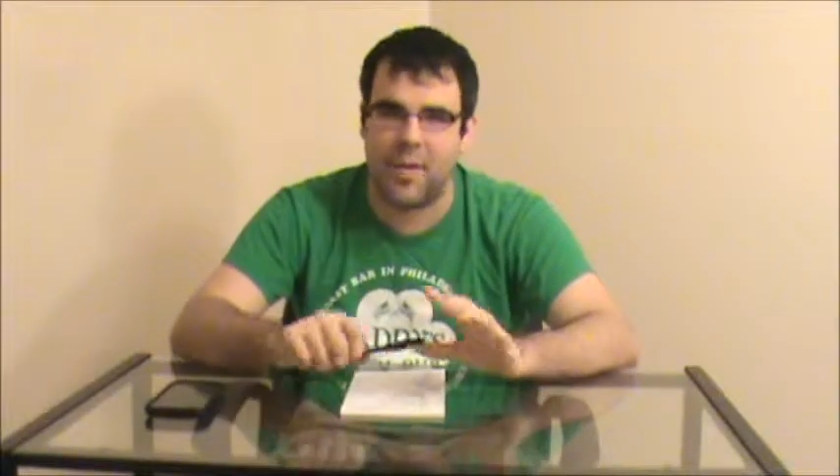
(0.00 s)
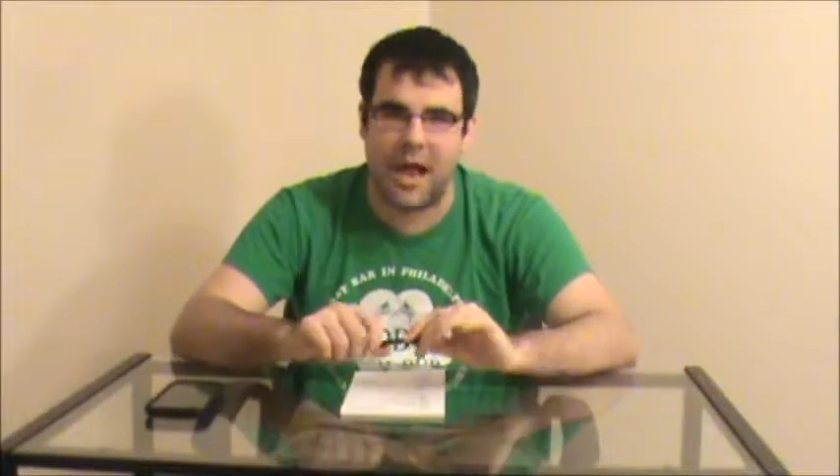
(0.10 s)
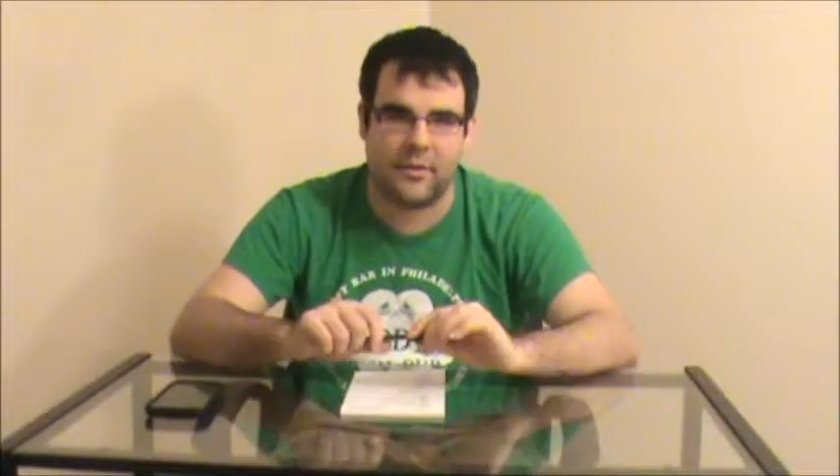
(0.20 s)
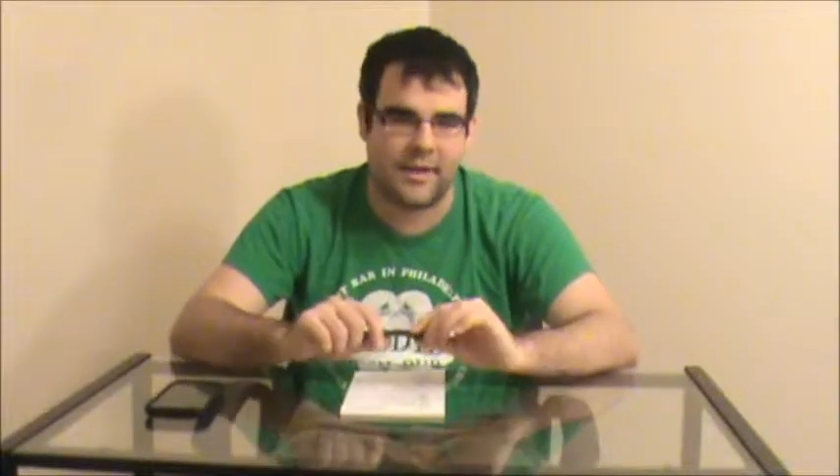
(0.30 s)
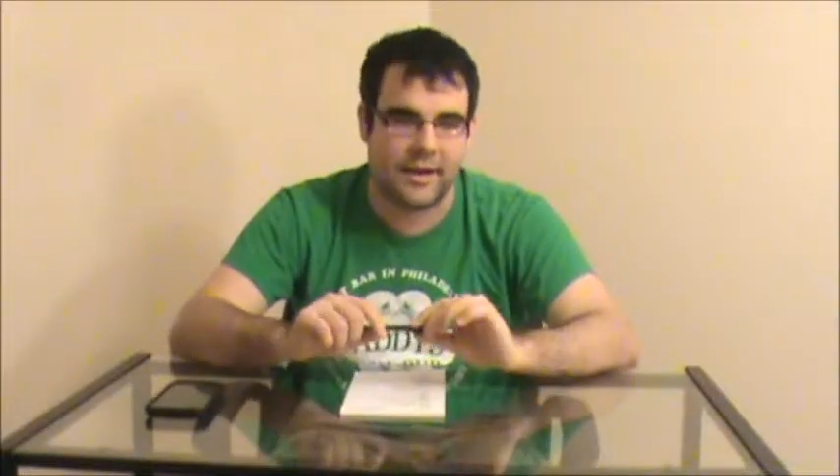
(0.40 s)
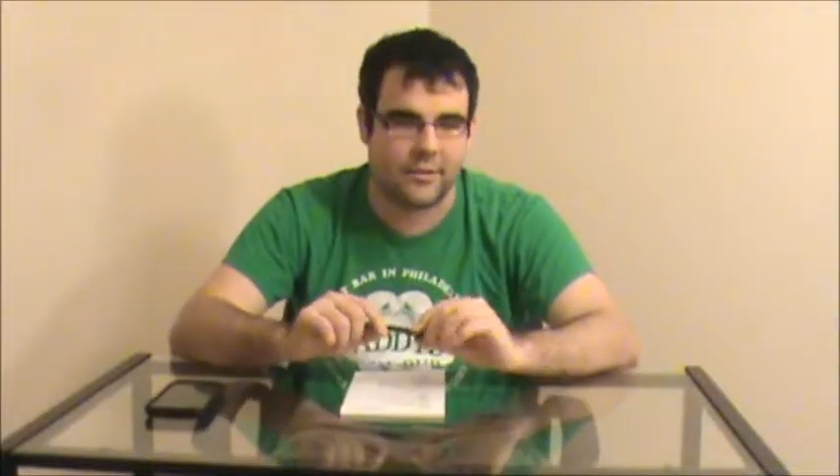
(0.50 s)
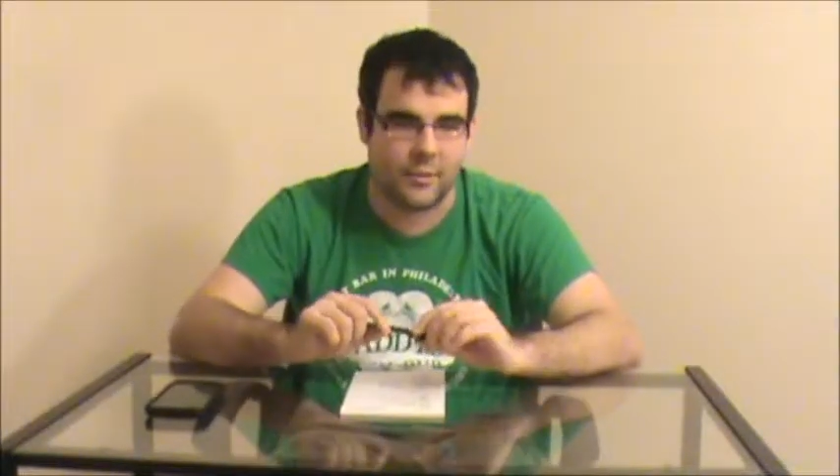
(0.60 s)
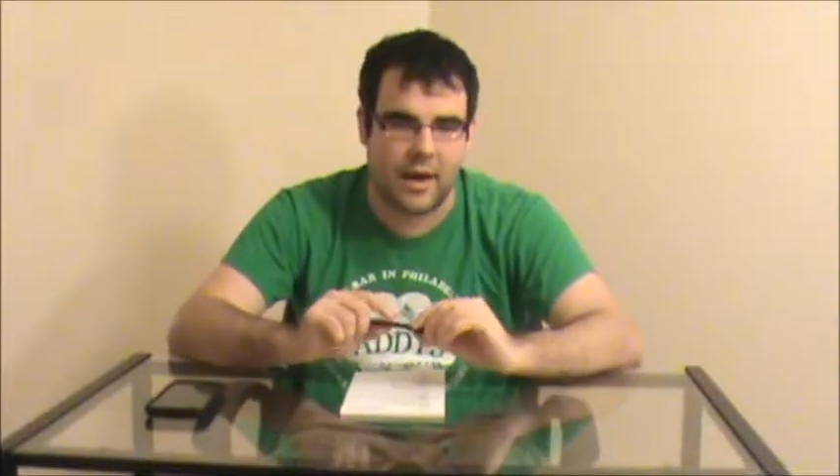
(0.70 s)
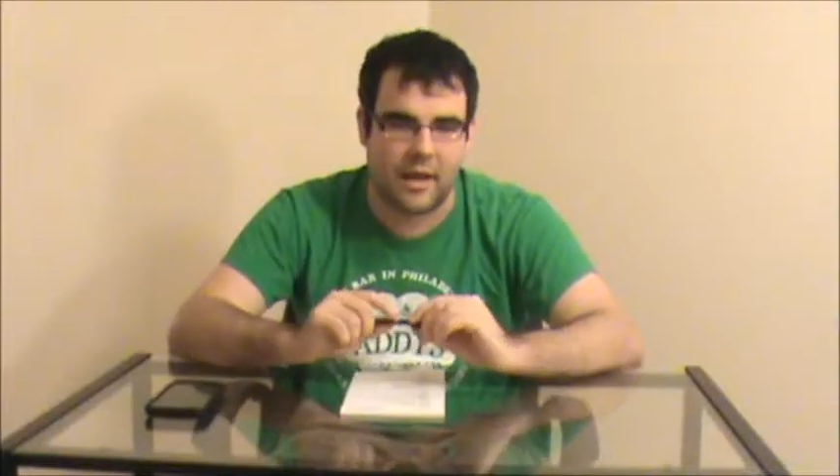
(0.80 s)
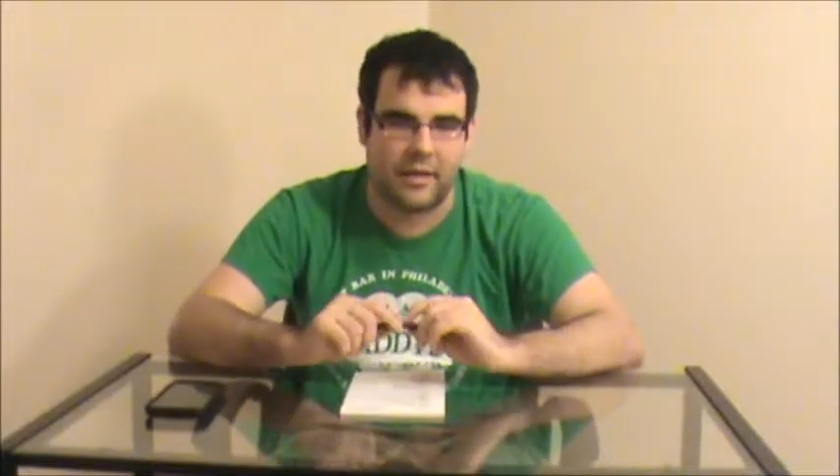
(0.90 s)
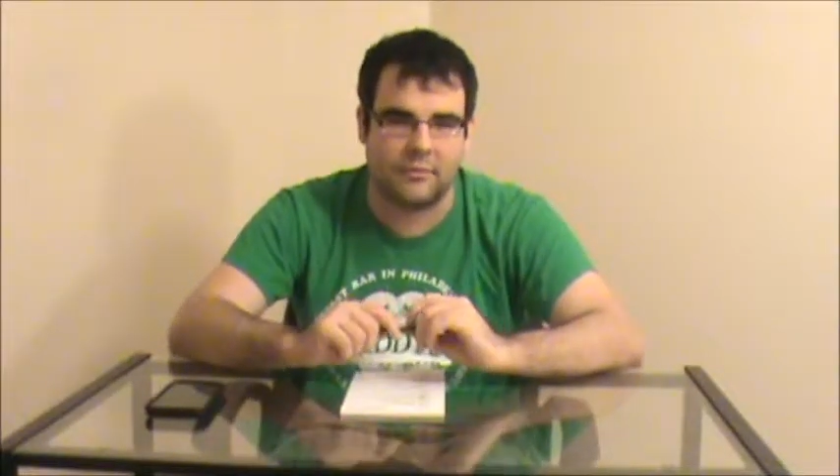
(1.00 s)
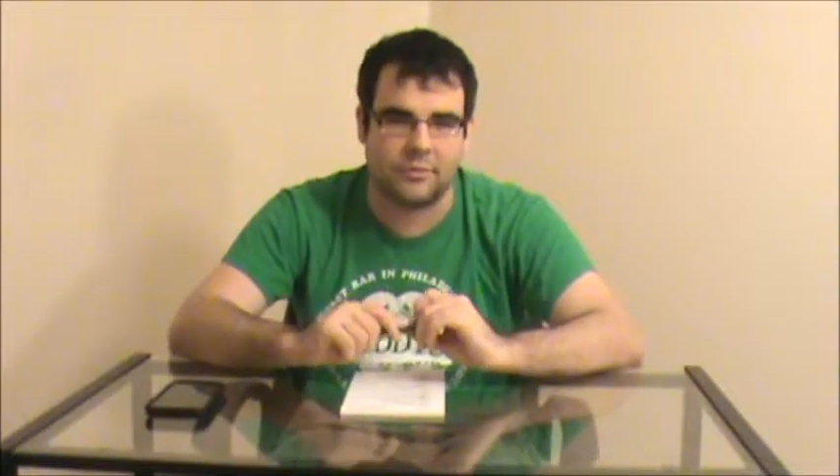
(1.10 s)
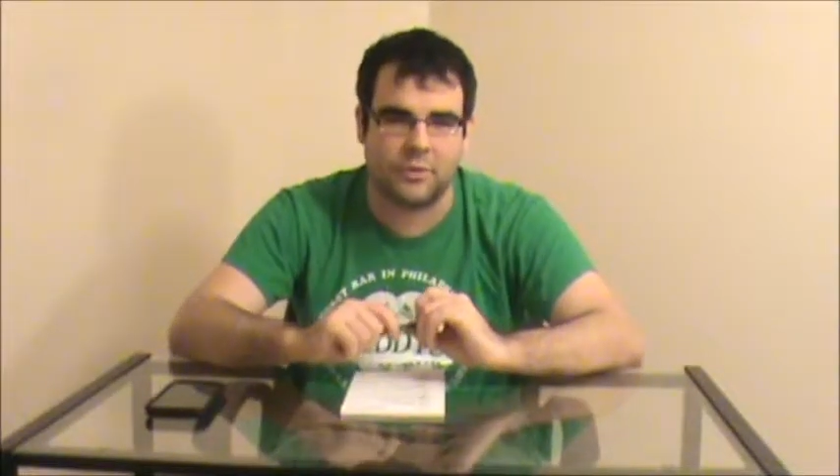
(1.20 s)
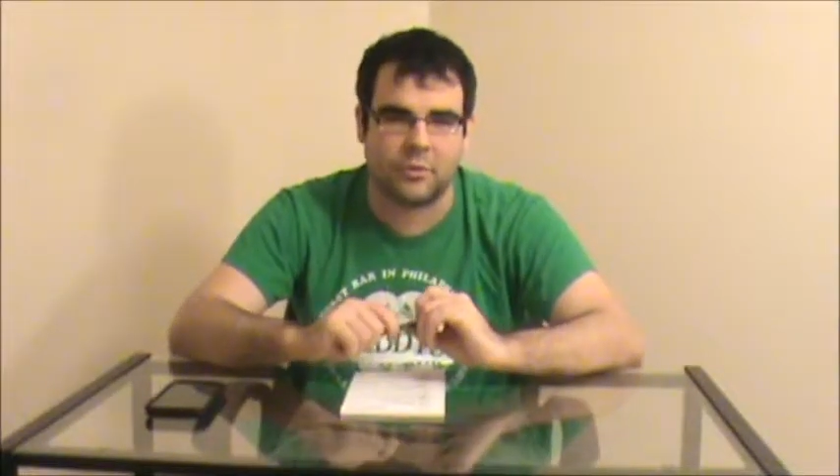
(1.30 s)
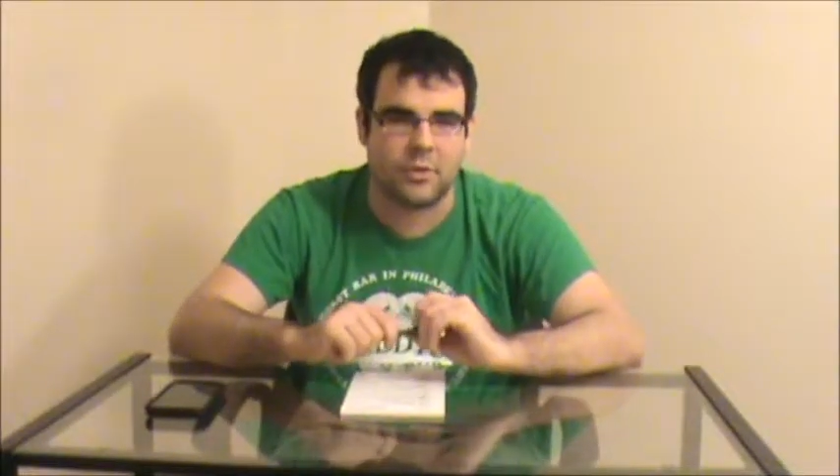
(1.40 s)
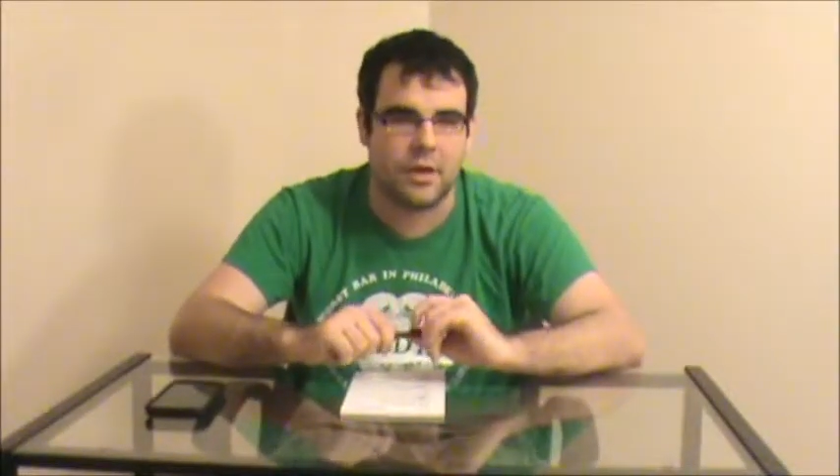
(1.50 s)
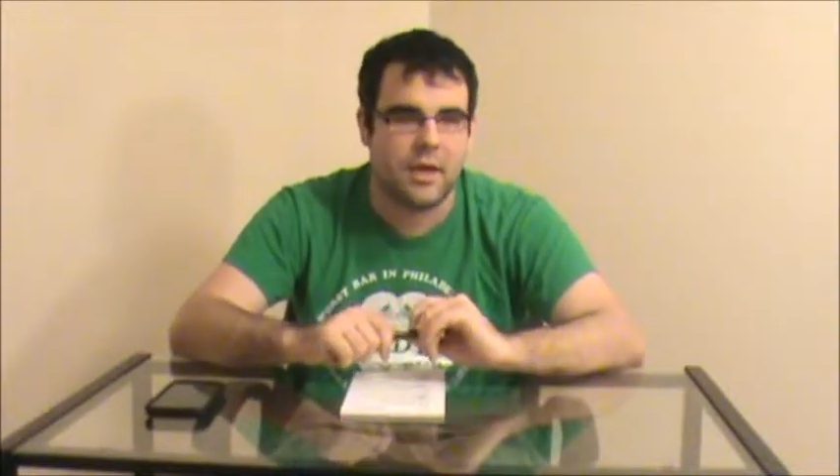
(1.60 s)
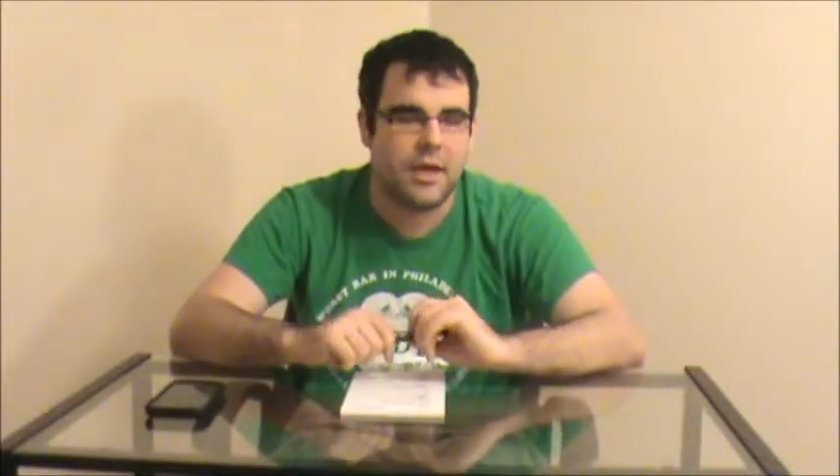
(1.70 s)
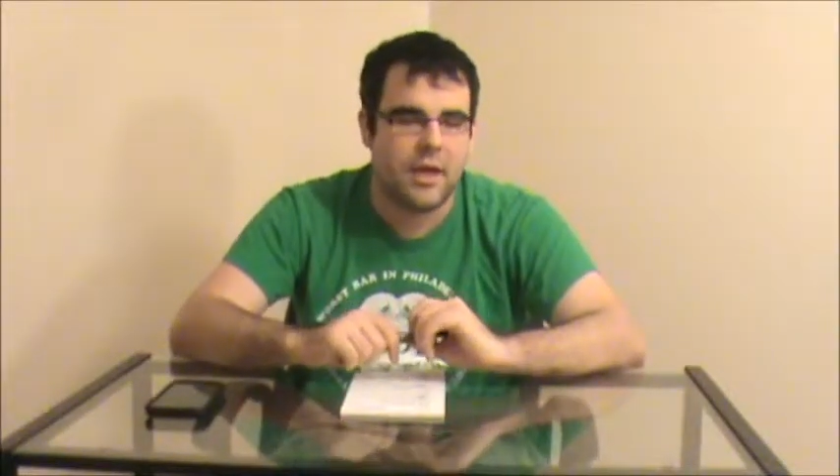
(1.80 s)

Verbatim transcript: Outlands when I leveled through it.